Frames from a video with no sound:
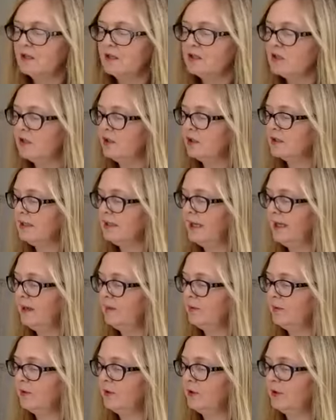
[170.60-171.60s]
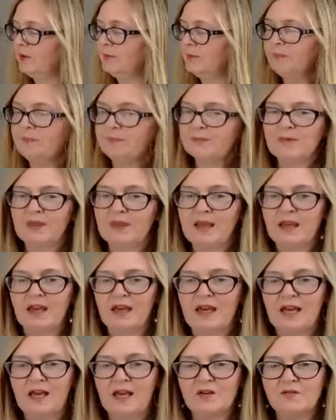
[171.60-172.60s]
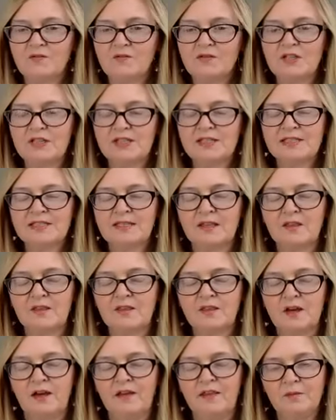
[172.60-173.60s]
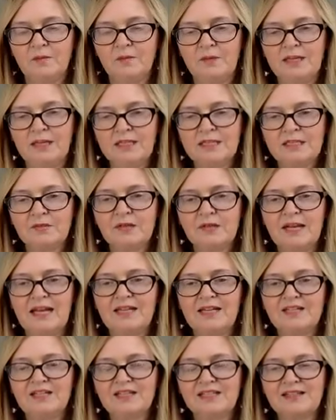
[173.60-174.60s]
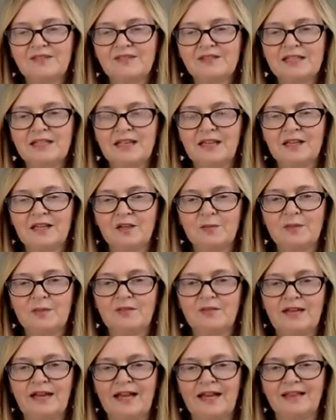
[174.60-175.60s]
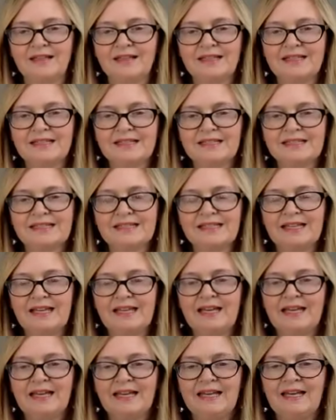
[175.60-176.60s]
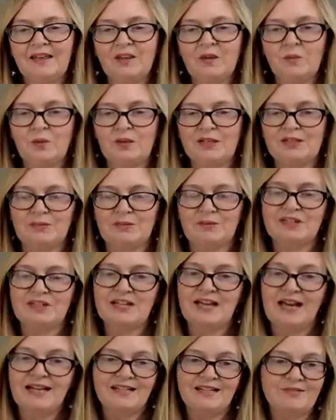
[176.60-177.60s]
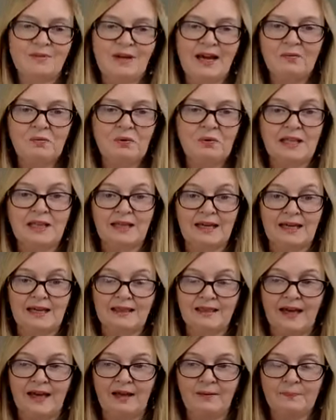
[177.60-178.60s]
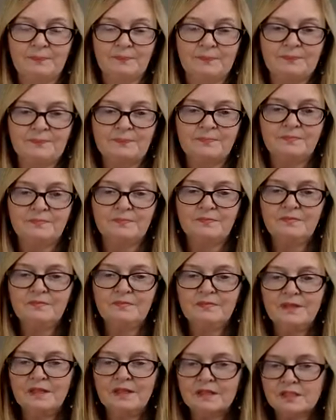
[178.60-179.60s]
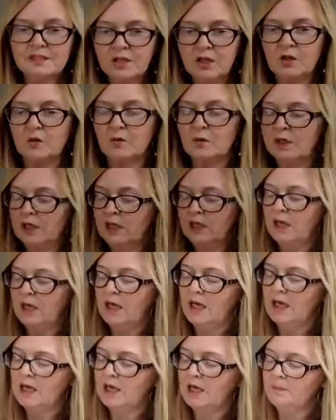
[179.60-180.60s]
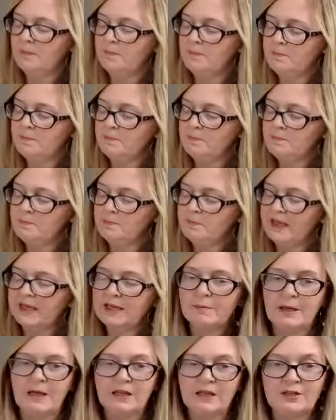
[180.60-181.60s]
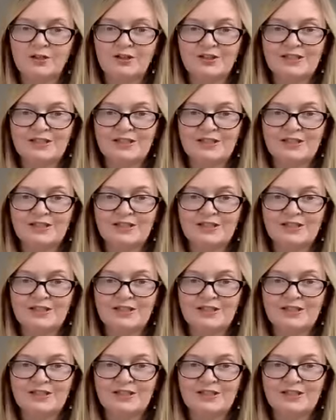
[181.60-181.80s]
to your table of just the thought that went into it and just gives it a little bit of elegance in the winter, which I really like that. So think about little